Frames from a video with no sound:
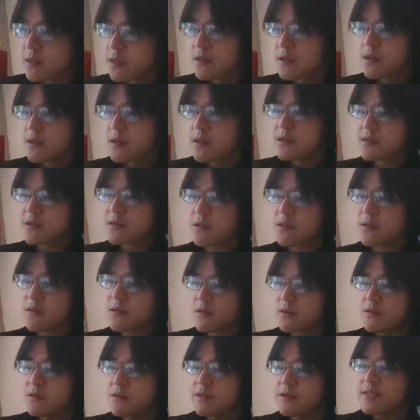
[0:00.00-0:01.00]
So
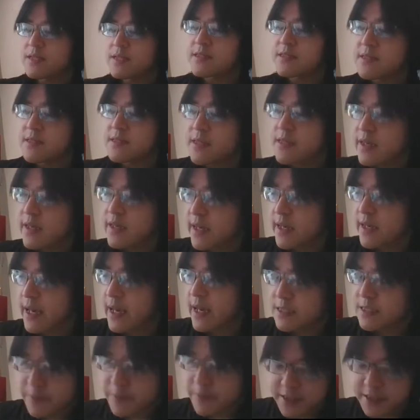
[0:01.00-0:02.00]
this is the
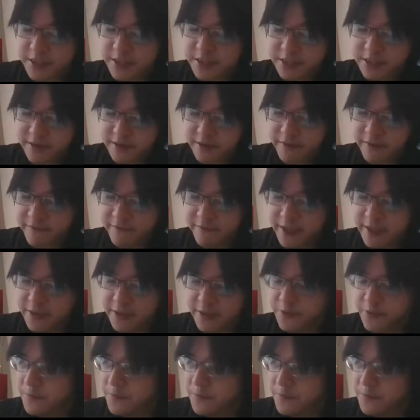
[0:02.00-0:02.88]
expectation value.